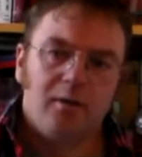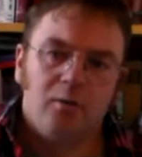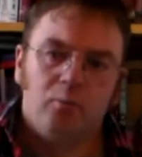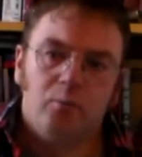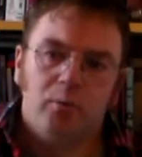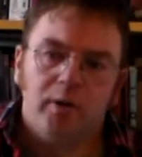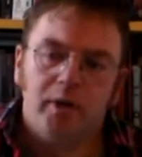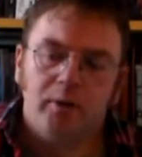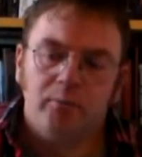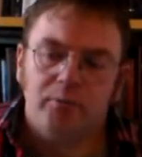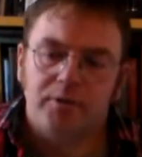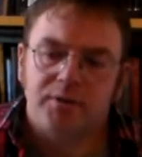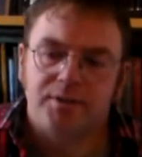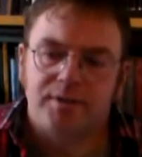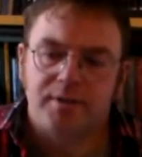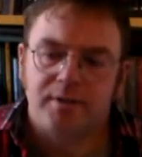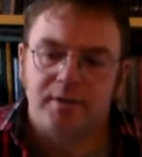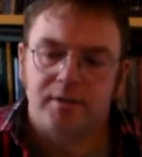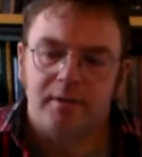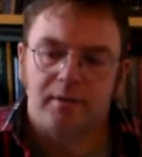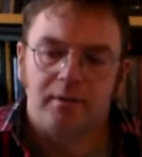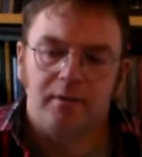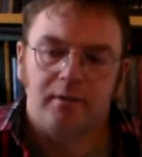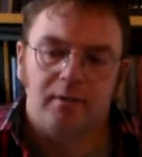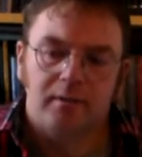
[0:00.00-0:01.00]
we were
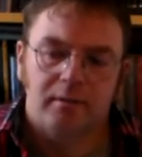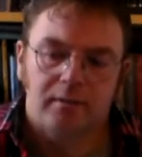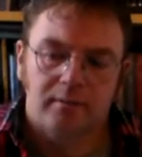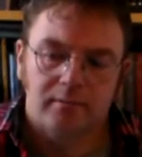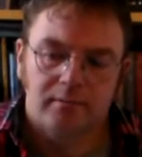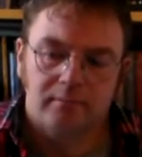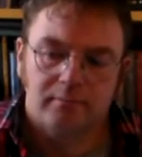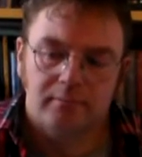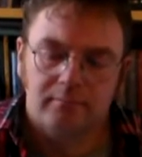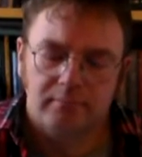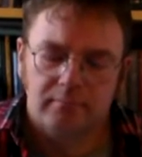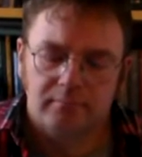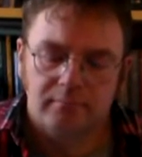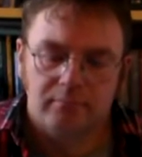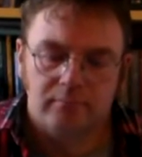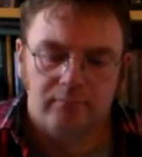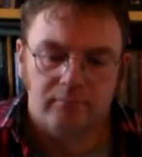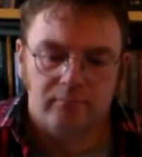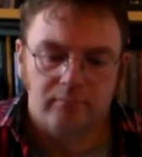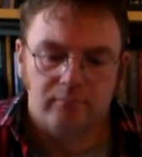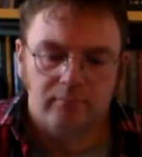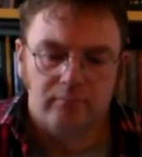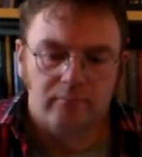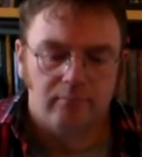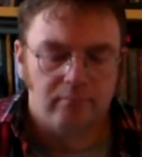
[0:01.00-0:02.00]
still
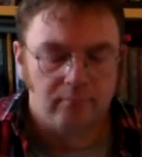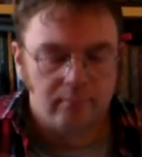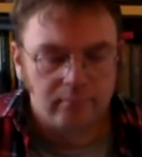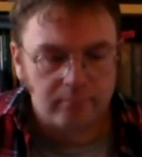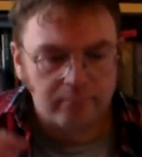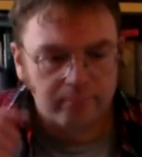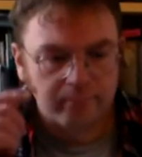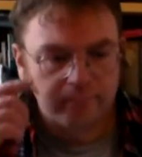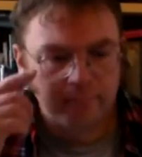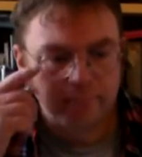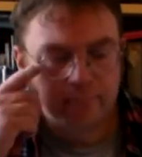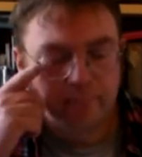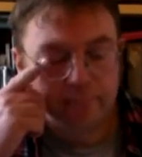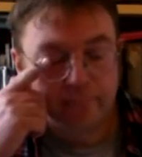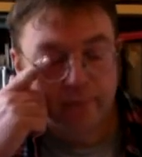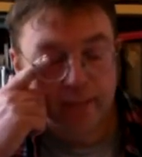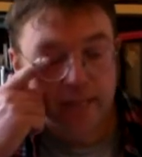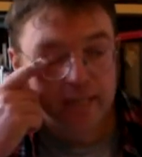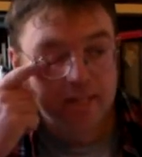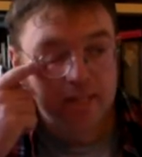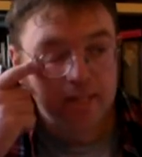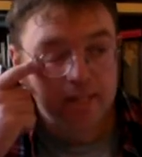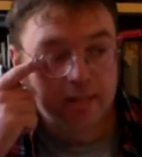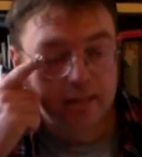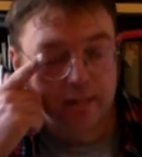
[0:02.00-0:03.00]

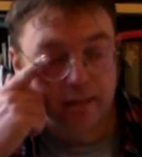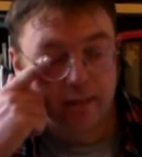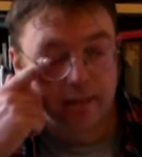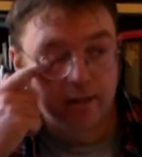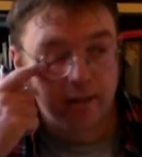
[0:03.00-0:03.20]
basically